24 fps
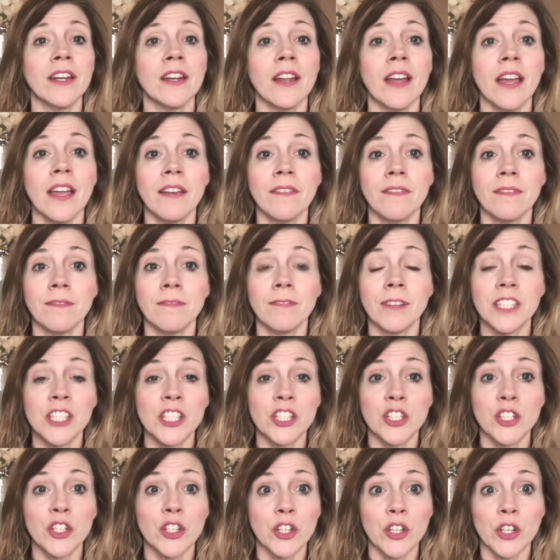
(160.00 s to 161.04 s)
if it's a
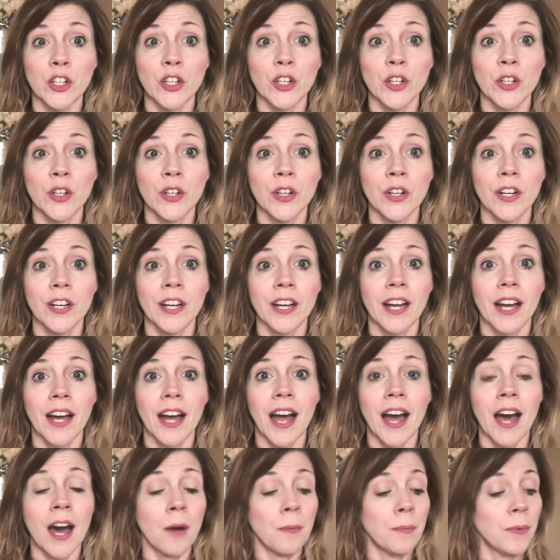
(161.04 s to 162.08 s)
girl,
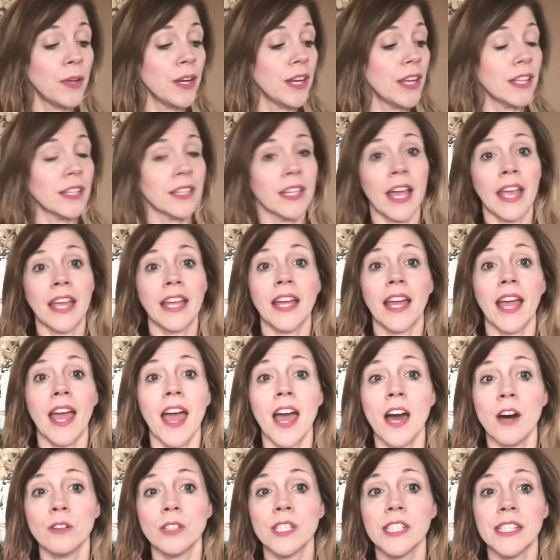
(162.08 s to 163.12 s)
I'll put in like
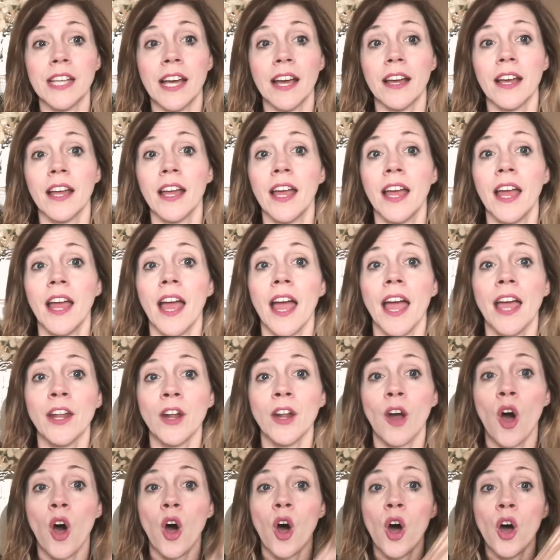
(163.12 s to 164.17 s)
Elsa, and
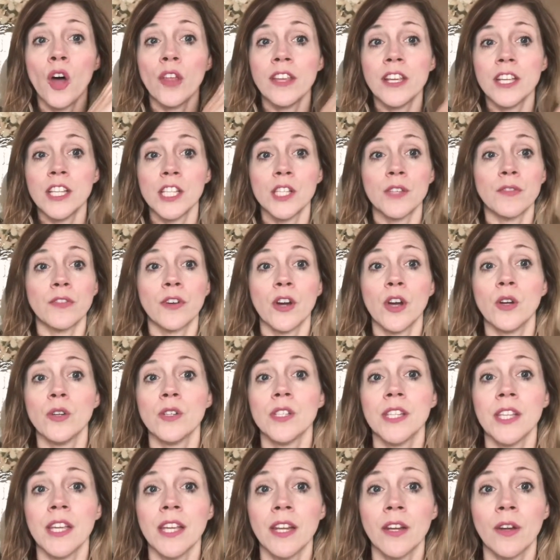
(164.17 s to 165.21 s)
all these
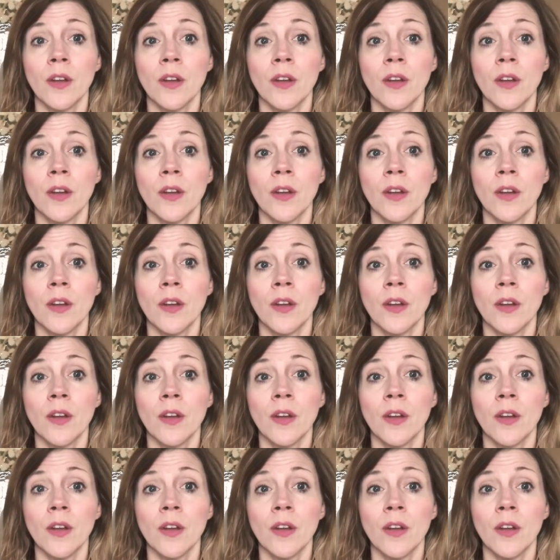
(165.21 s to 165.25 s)
frozen